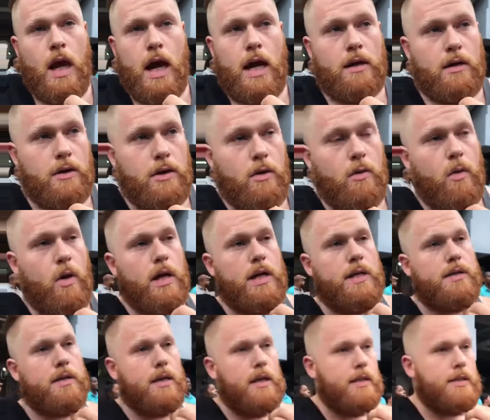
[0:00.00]
I don't know what
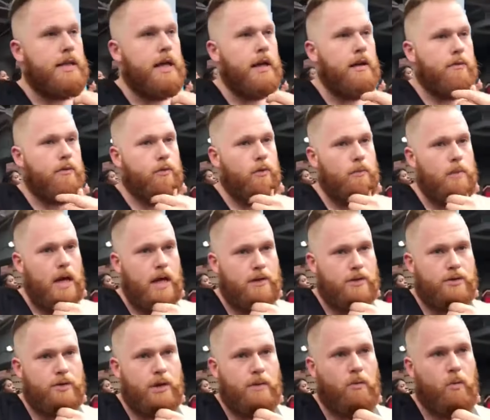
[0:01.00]
it's going to take for
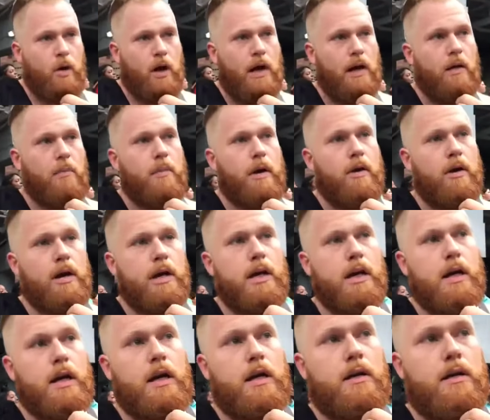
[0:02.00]
mainstream white
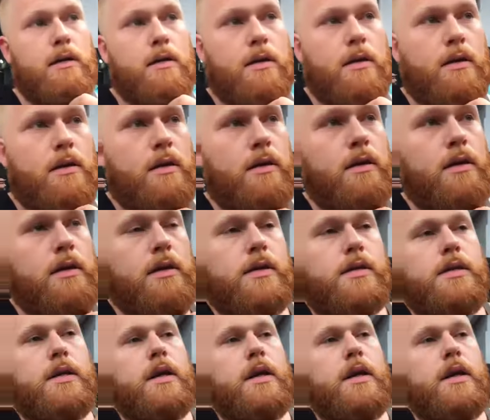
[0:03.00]
America to